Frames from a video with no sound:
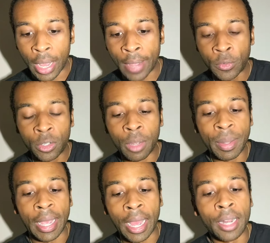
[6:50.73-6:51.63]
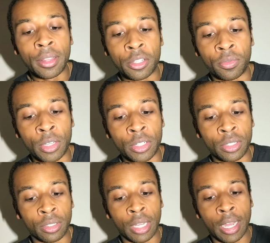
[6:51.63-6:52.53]
After coming out of this
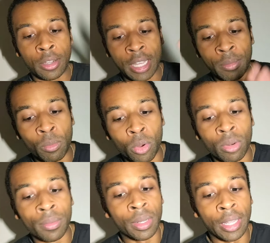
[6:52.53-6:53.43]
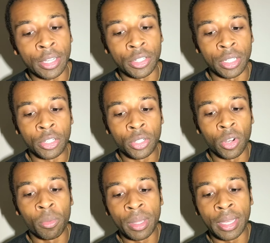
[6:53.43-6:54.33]
vision, God gave me more revelation. He
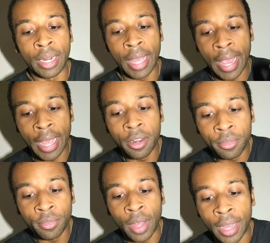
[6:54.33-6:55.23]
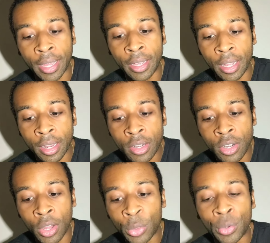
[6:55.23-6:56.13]
showed me that edifying
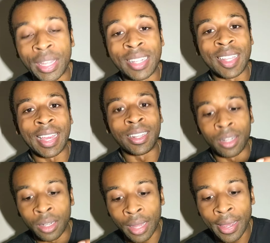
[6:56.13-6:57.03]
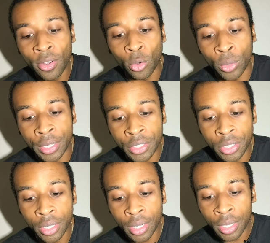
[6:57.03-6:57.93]
another is a
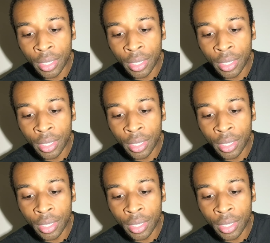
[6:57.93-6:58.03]
language